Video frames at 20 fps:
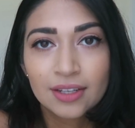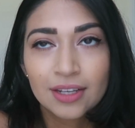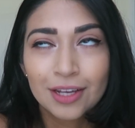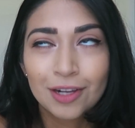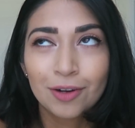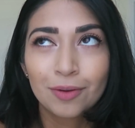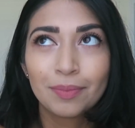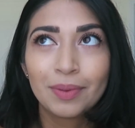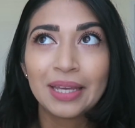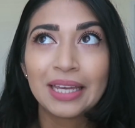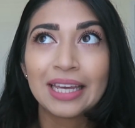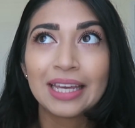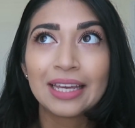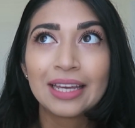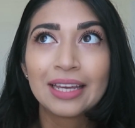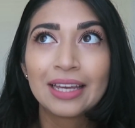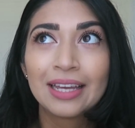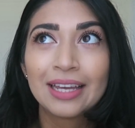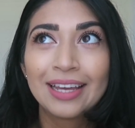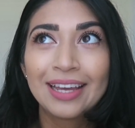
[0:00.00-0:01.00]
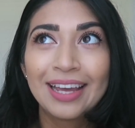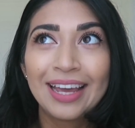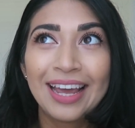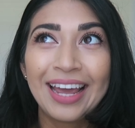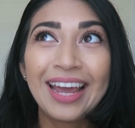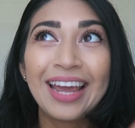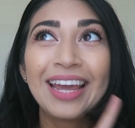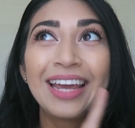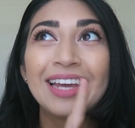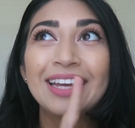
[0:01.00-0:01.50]
it'll be
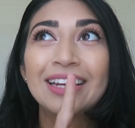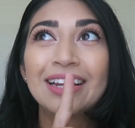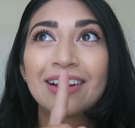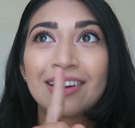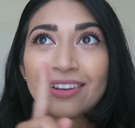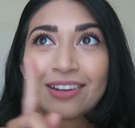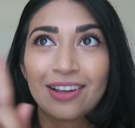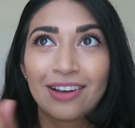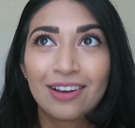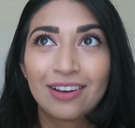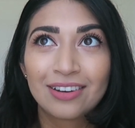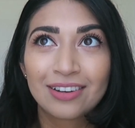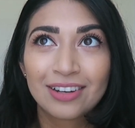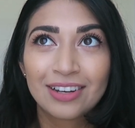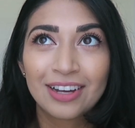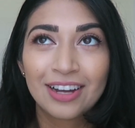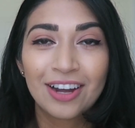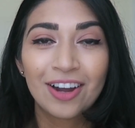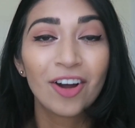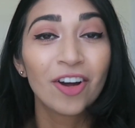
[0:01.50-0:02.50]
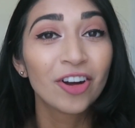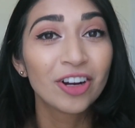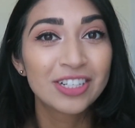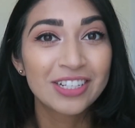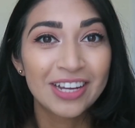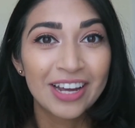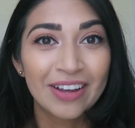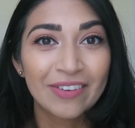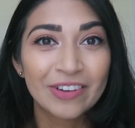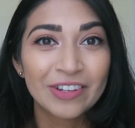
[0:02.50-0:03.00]
8 o'clock her
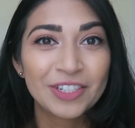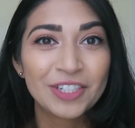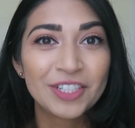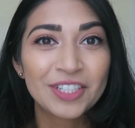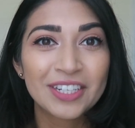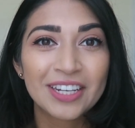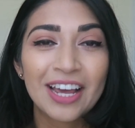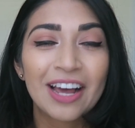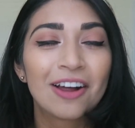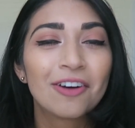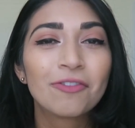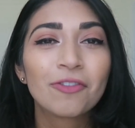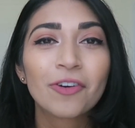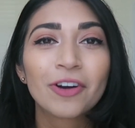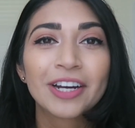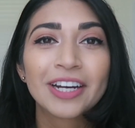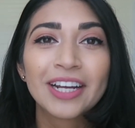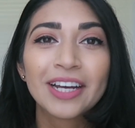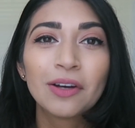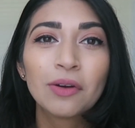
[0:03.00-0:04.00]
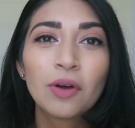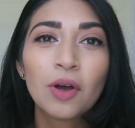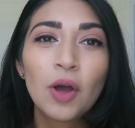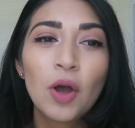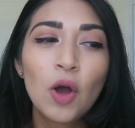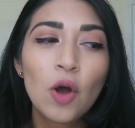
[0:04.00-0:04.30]
time because she's in California.